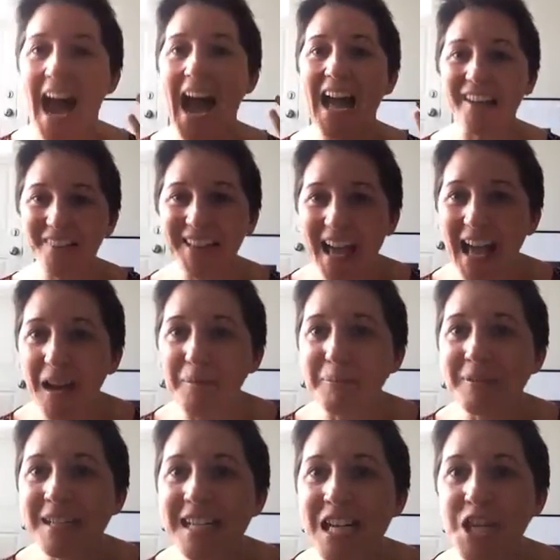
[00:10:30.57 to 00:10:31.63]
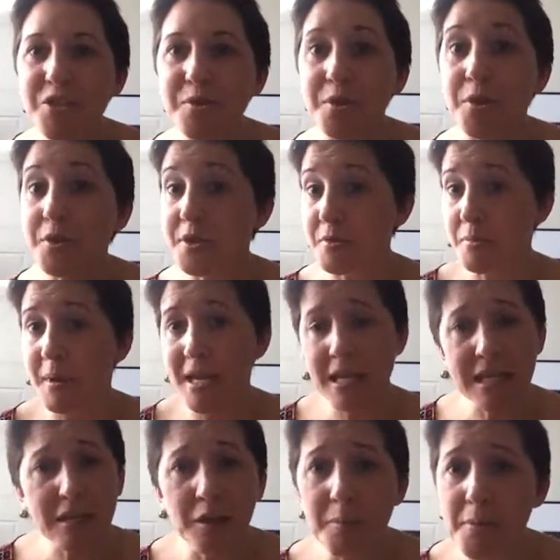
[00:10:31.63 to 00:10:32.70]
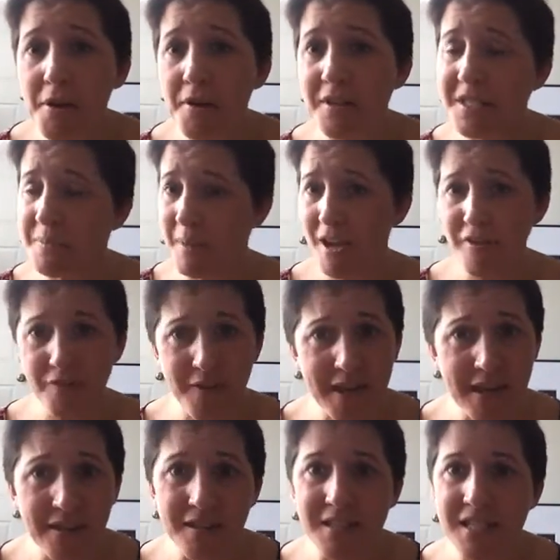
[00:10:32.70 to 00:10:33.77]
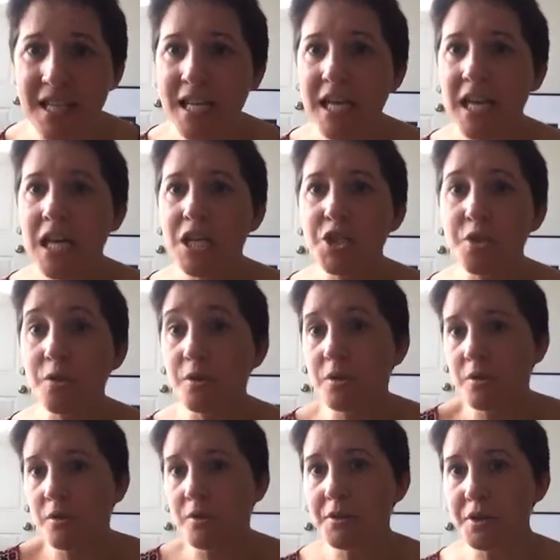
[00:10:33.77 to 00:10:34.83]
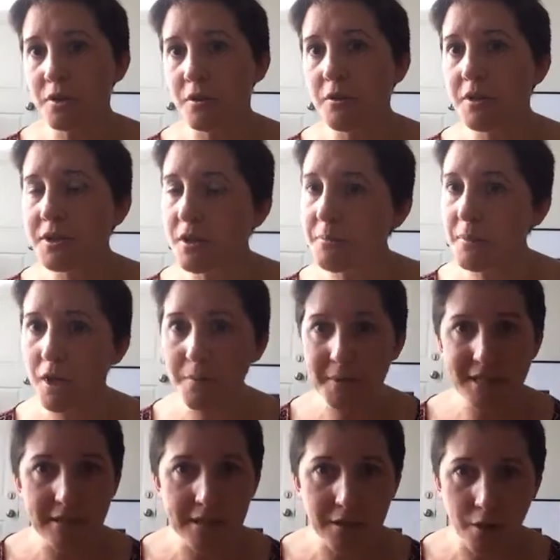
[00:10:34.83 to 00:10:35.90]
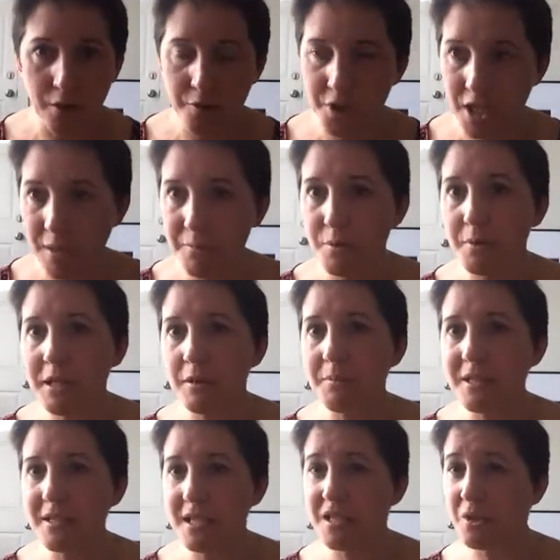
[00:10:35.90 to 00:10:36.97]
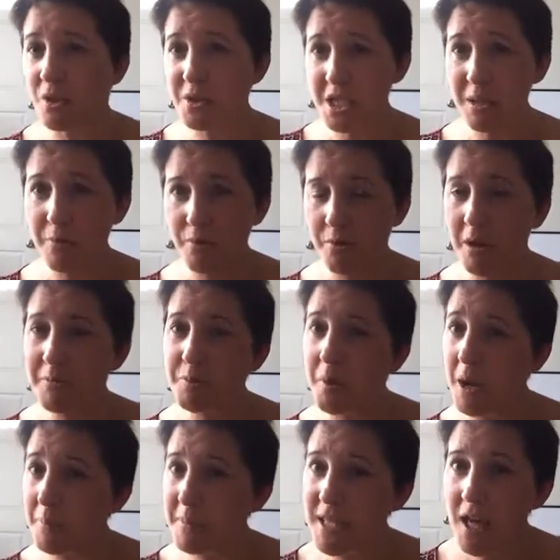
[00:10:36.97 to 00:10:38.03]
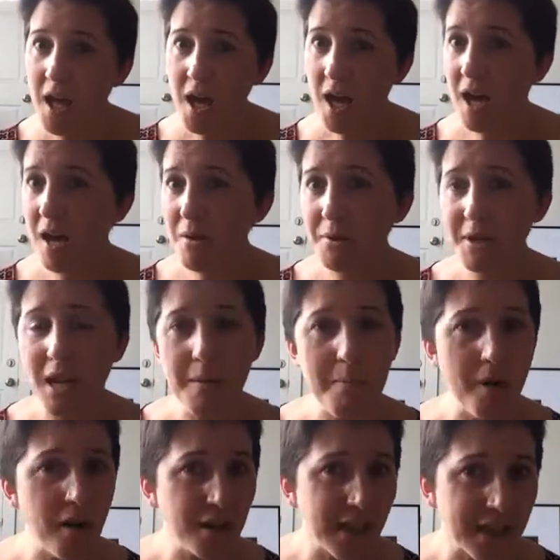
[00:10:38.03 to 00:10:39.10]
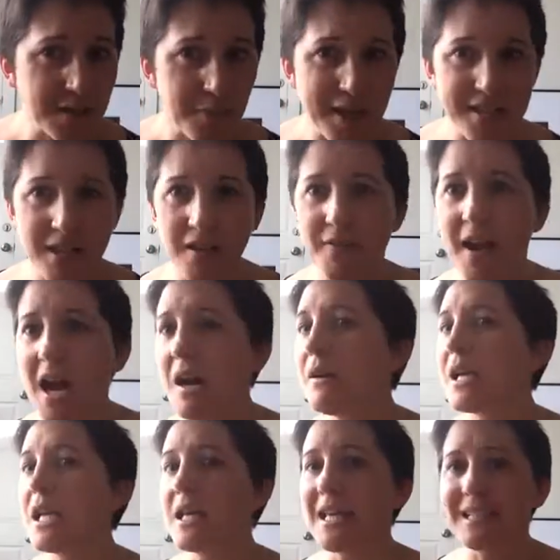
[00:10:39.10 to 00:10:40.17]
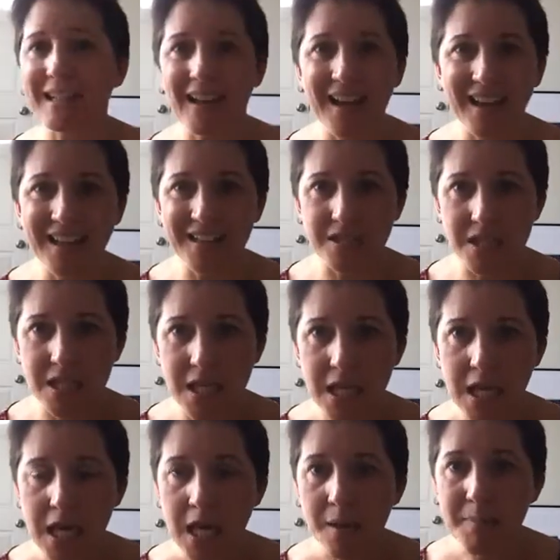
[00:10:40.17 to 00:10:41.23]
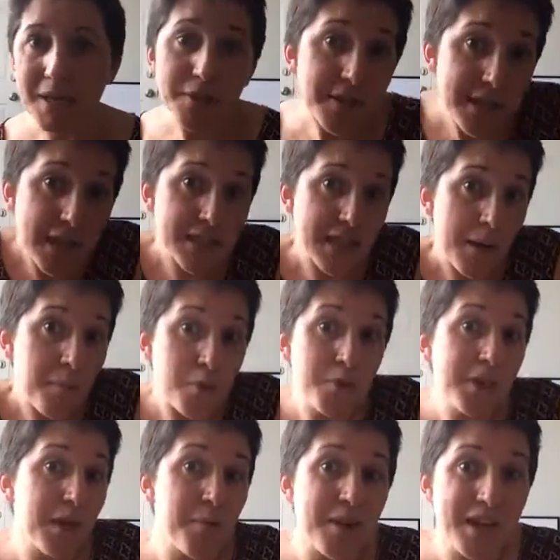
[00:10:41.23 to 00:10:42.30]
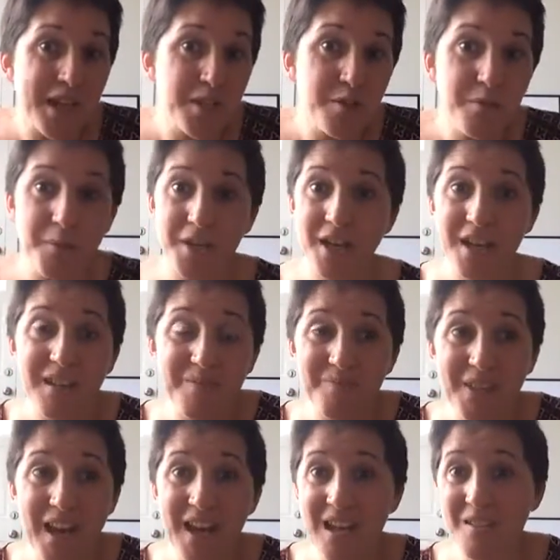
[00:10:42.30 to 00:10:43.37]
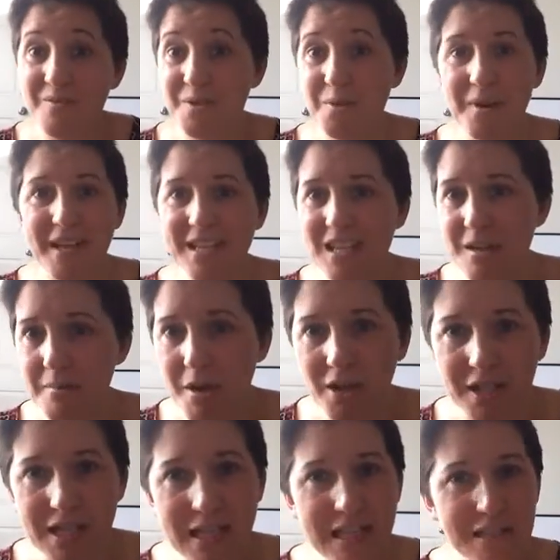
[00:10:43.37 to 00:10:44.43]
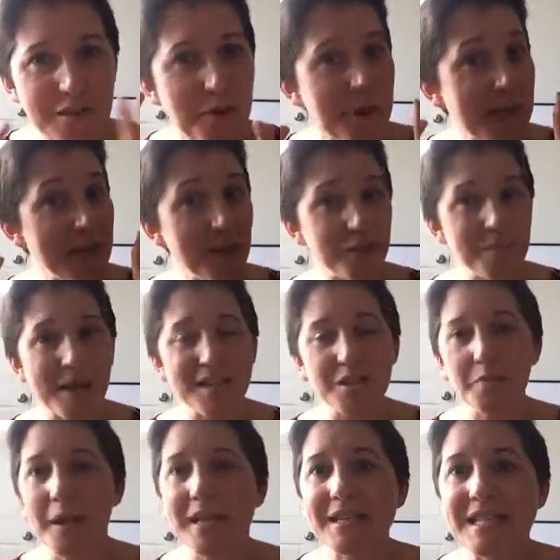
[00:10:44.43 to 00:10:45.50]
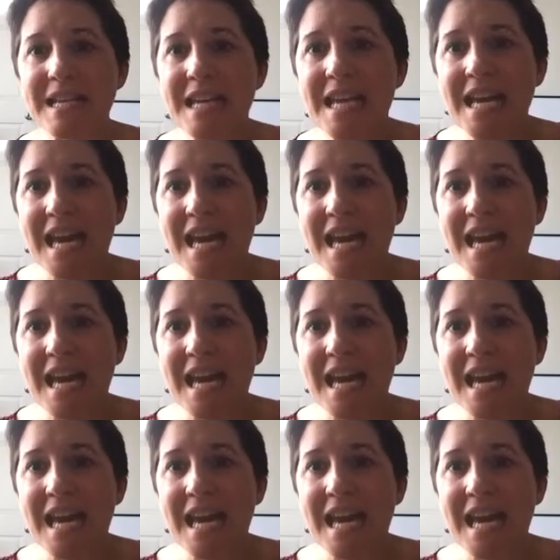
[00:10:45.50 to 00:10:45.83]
I got help to go through my inner blocks, my fears, to go also a business coach, and I'm doing a business coaching program to help me, how can I market myself? How can I get clients? Because yes, I'm good at what I do, but I have no idea. Marketing is really not my strengths.